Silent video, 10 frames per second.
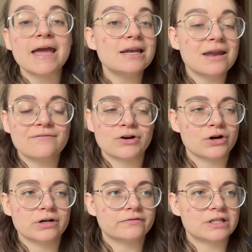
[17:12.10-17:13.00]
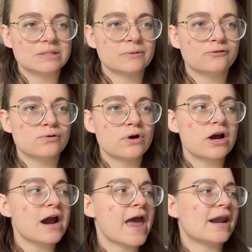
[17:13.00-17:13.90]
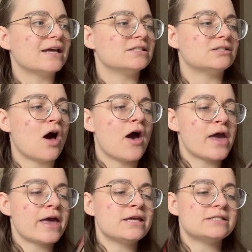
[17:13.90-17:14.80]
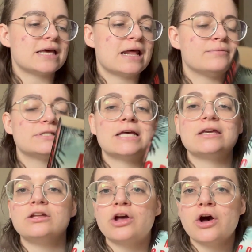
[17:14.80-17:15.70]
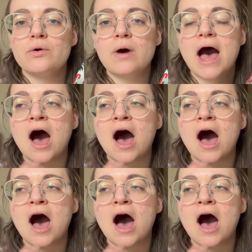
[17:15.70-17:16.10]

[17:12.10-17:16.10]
had never heard of this before, and I saw it and I was like, you know,